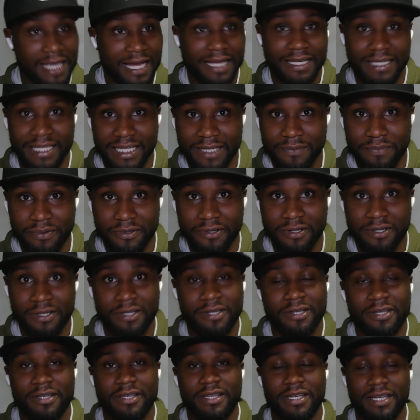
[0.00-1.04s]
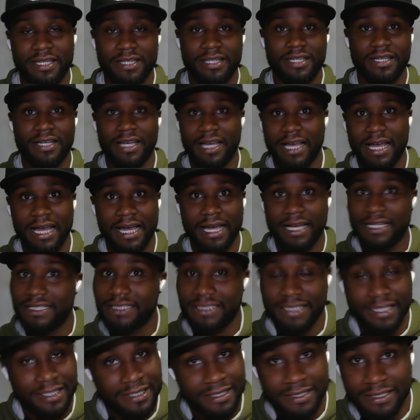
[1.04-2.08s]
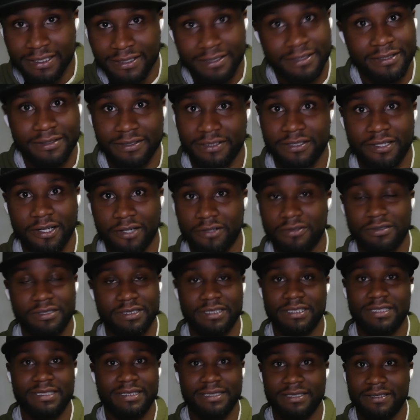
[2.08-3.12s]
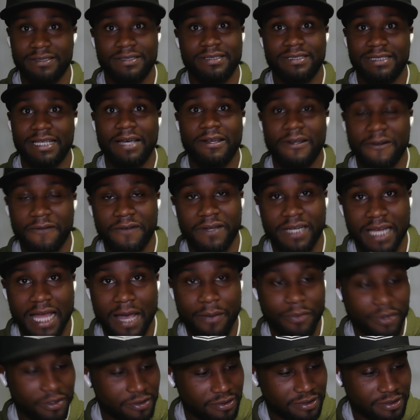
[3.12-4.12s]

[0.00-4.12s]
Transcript: deeper, and the highs, you know, just sounded phenomenal.